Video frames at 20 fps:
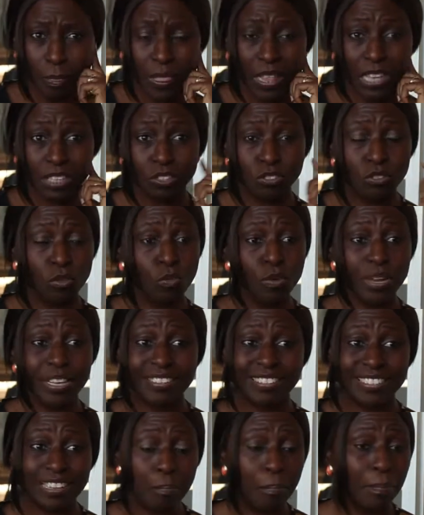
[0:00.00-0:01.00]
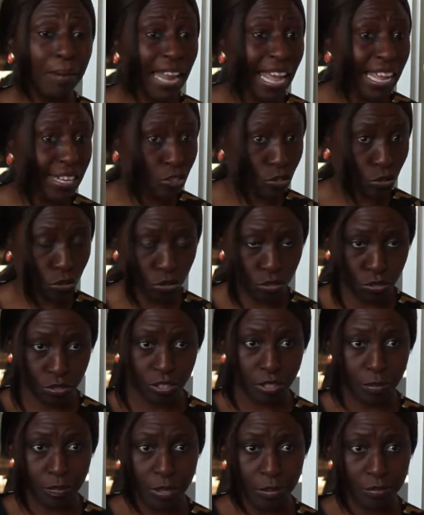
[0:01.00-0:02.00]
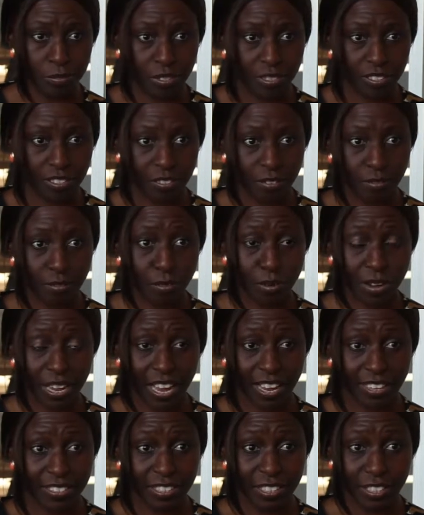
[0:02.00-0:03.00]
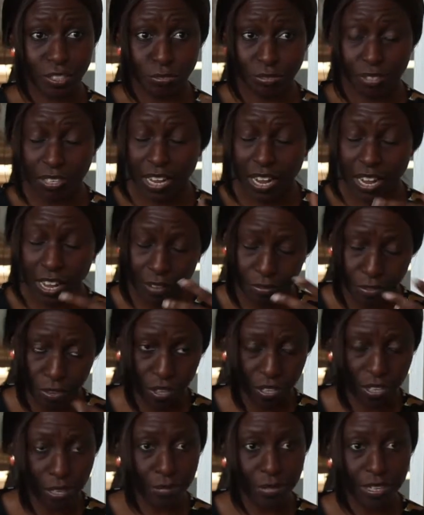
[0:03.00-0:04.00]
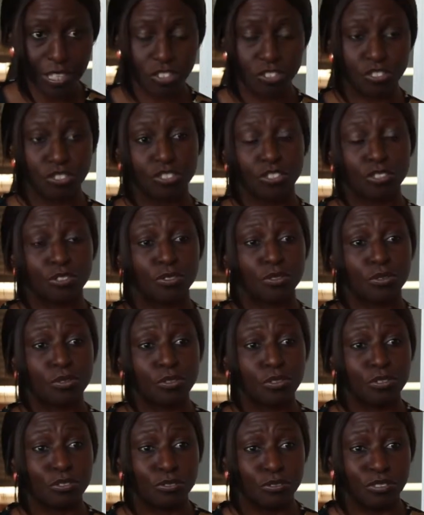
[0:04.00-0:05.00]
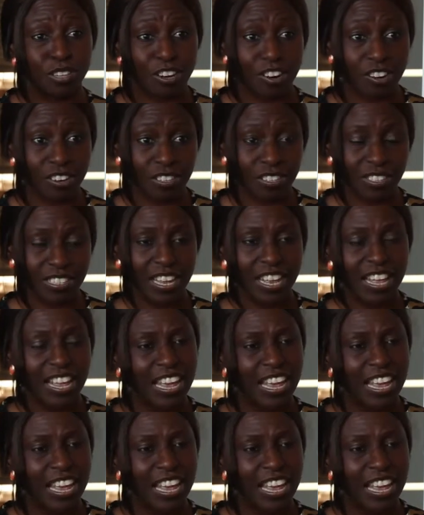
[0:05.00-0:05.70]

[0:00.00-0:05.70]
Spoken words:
And so we didn't plan to go to the pimps. We were actually doing like every other ministry, just to go to the girls.